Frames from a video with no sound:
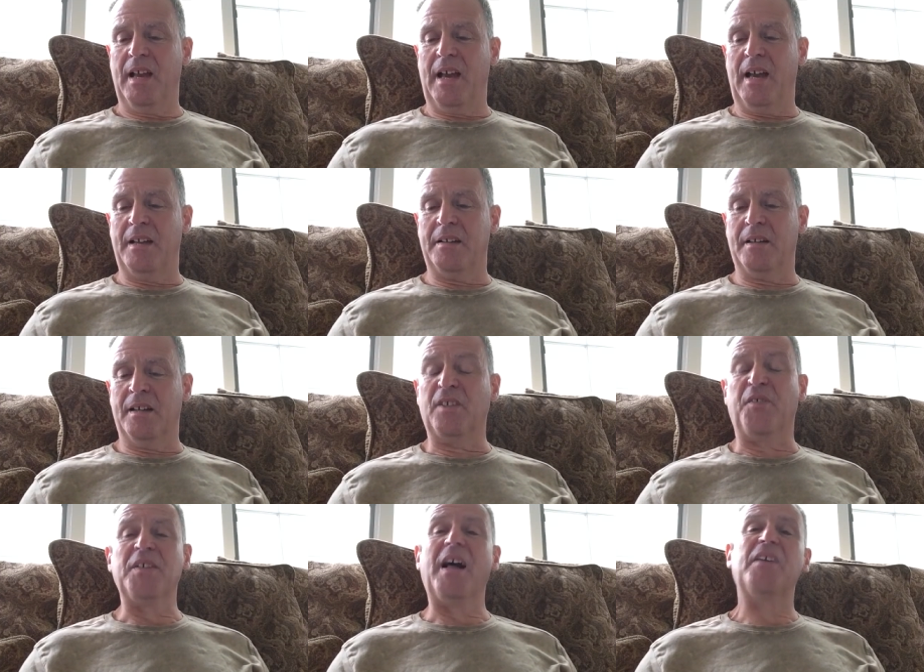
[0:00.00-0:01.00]
And it's
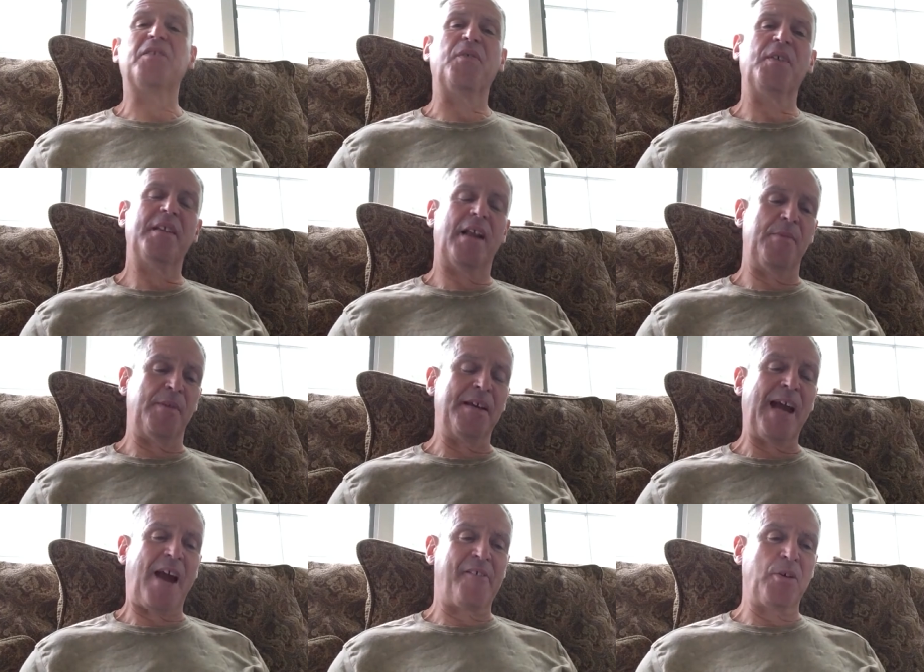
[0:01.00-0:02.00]
a philosophy that I've been
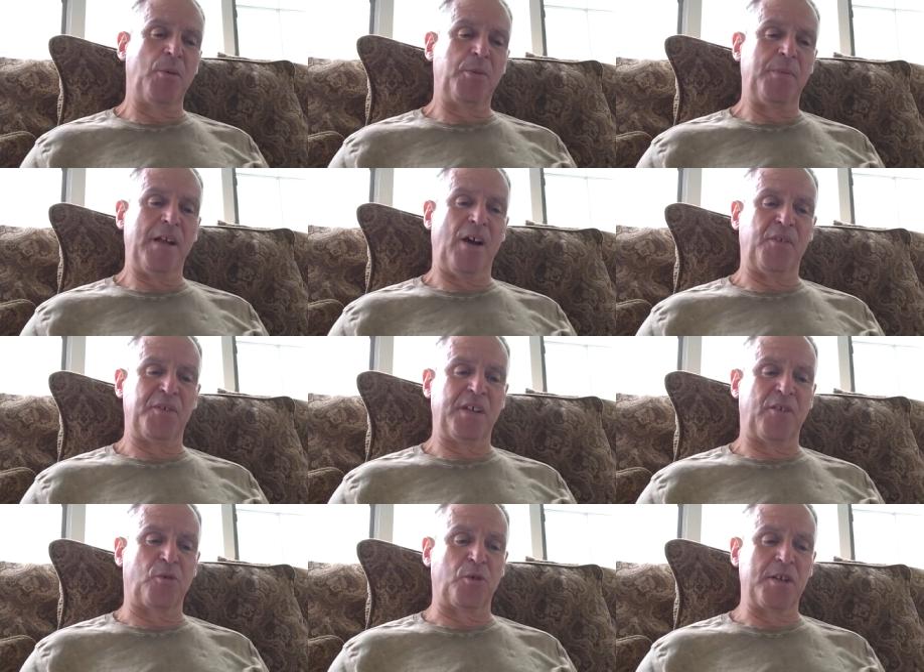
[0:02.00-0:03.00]
carrying with me now for
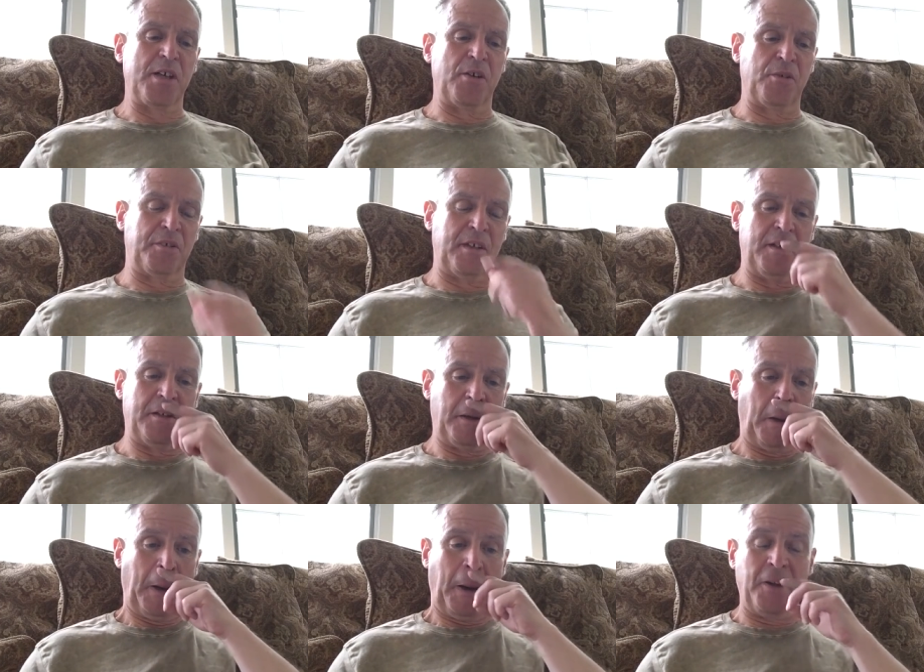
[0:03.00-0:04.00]
several years and
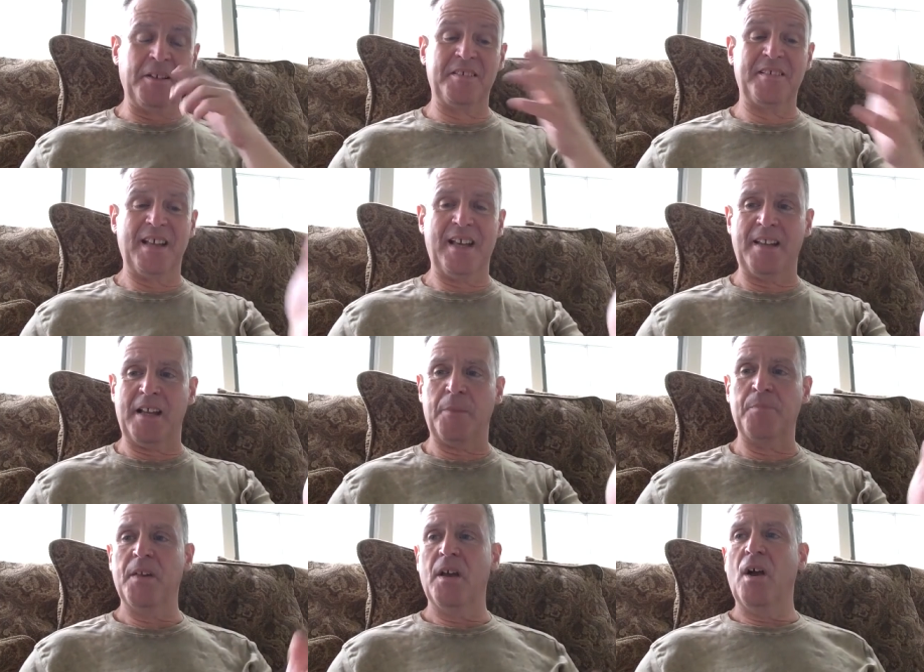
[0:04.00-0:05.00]
uh,
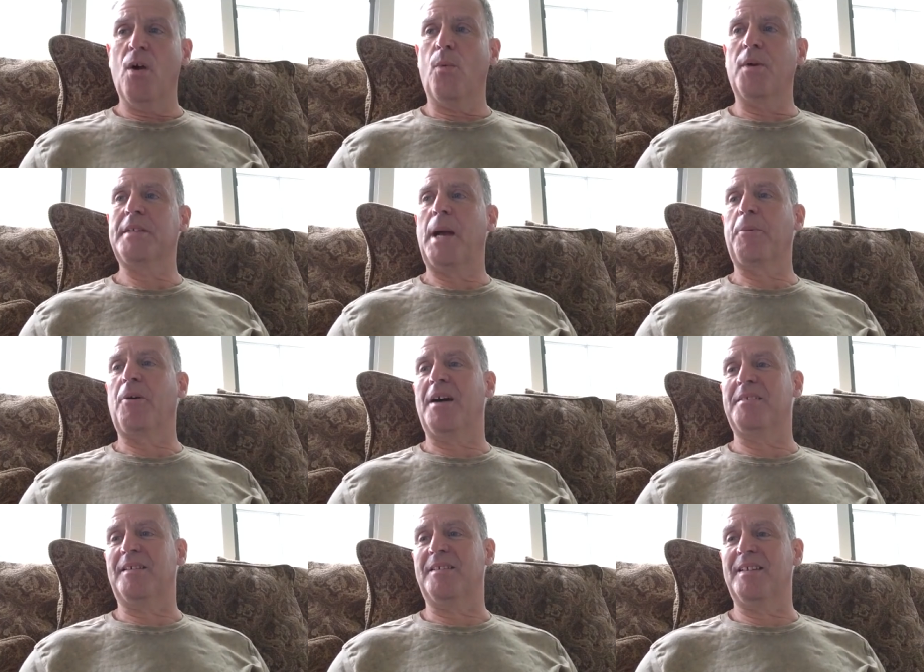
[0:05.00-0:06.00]
understanding what that
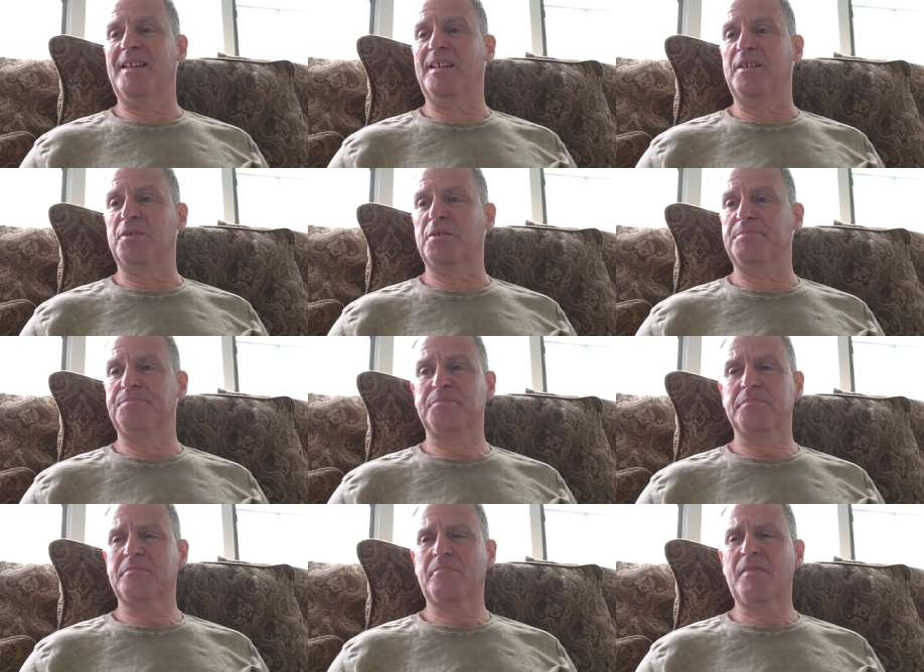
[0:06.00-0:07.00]
process is.
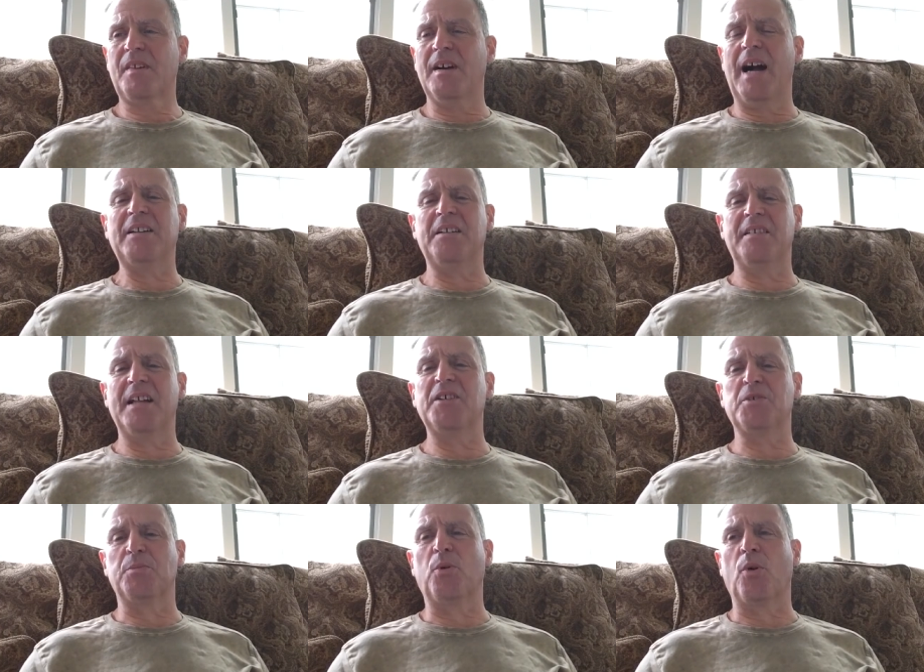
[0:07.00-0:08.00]
I just think
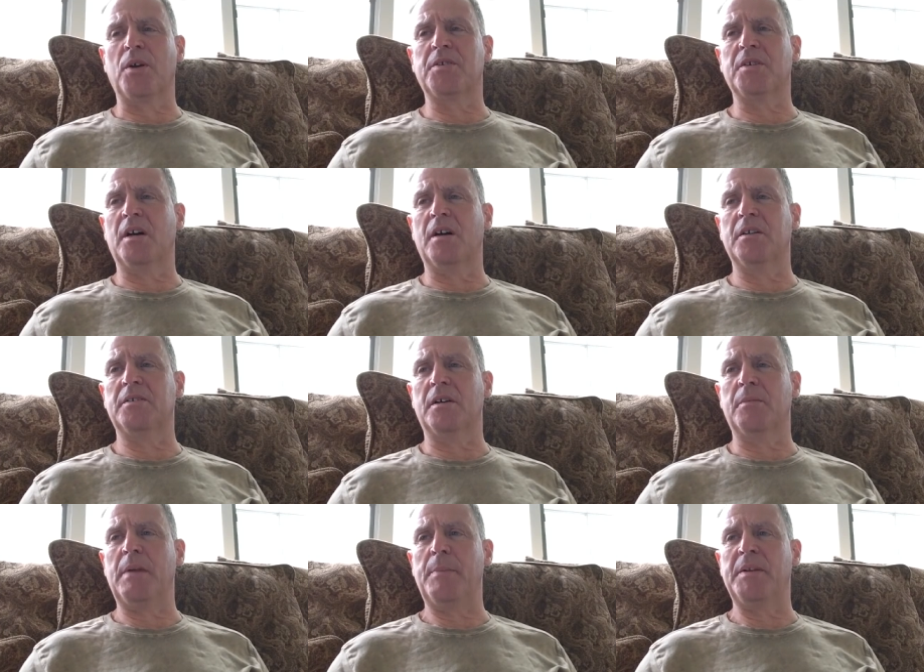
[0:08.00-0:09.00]
it's important to,
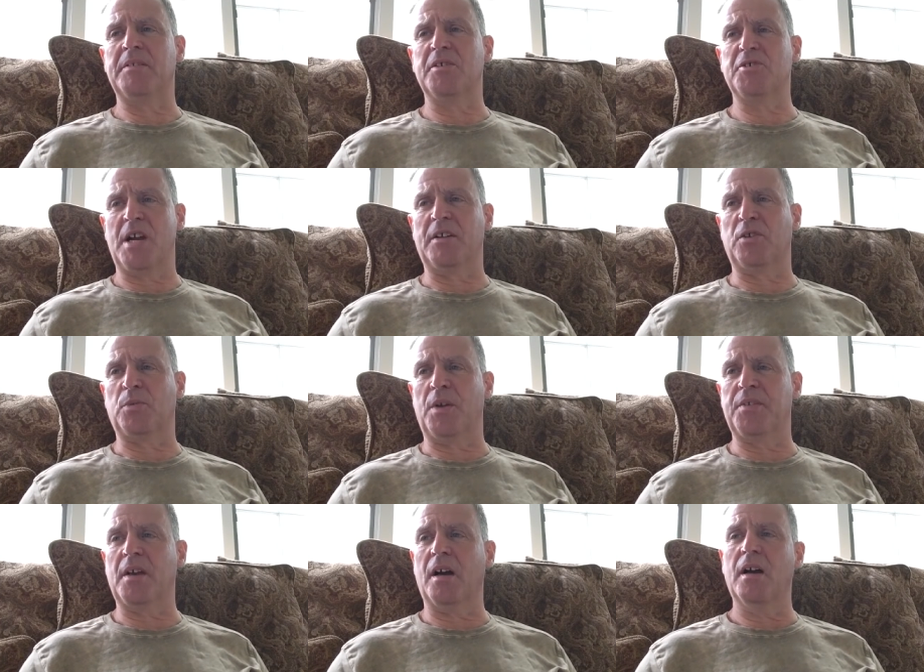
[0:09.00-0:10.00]
to maybe share this
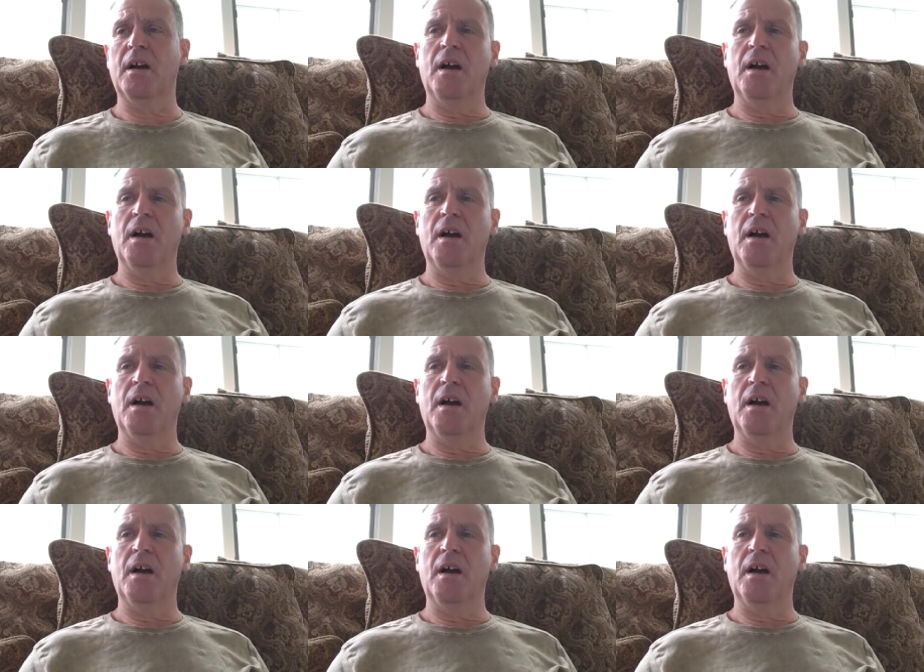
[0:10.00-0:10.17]
with you.